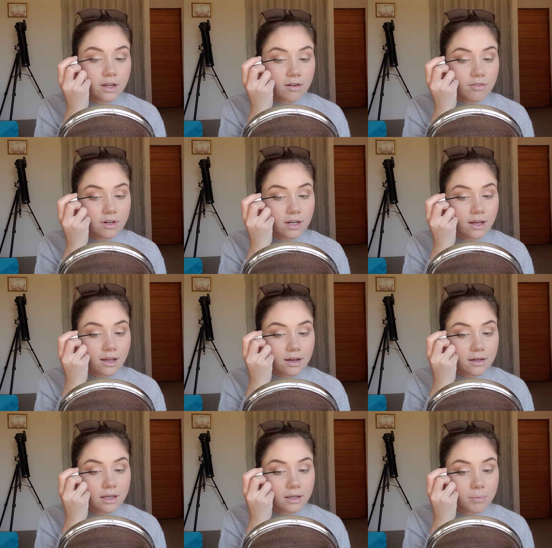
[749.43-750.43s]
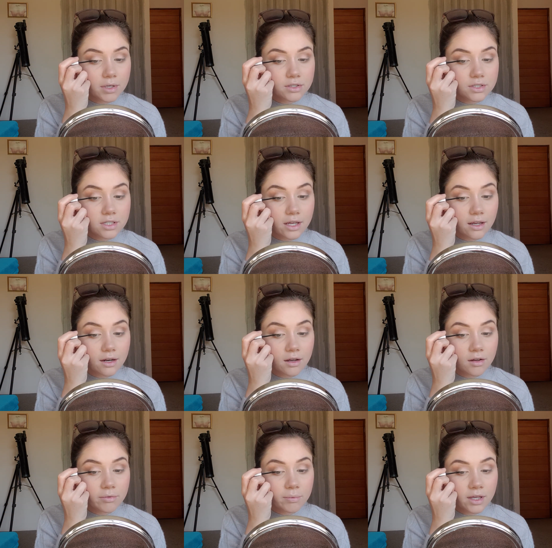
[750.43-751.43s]
every day I get pictures taken
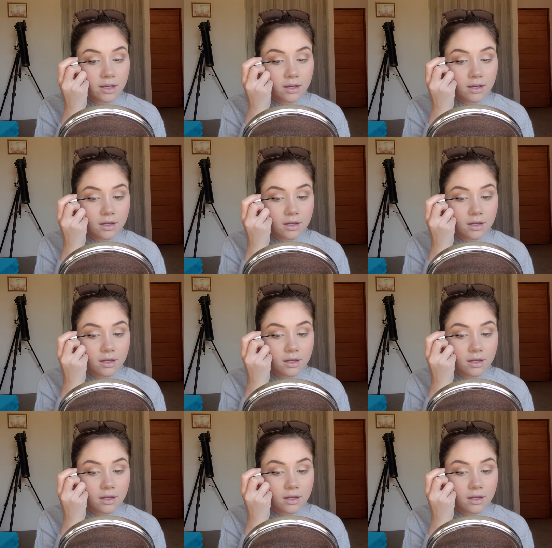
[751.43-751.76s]
of me.